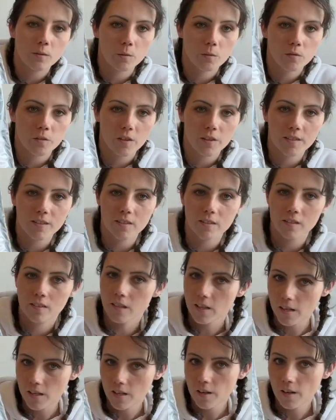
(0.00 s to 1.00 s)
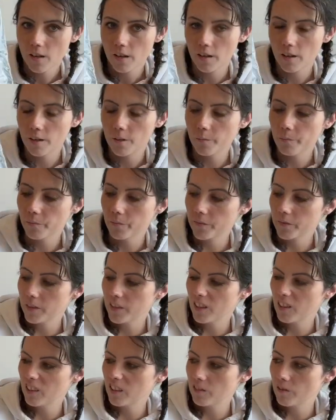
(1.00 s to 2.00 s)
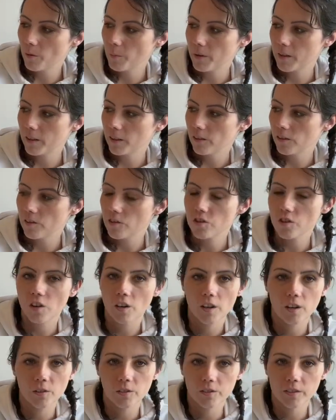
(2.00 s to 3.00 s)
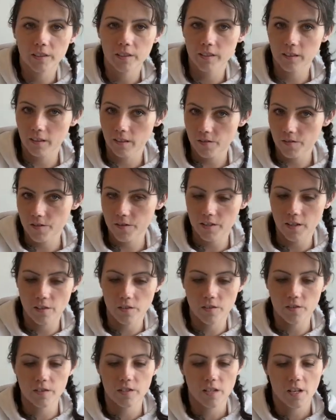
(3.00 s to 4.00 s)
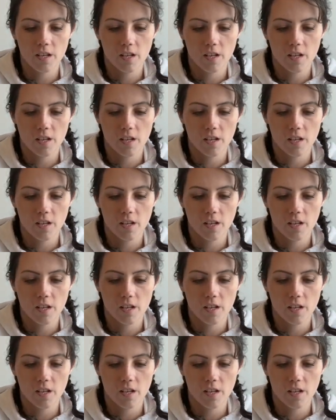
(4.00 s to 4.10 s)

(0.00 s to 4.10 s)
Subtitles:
with us, because you know, Levi being an only child, loves Sarah's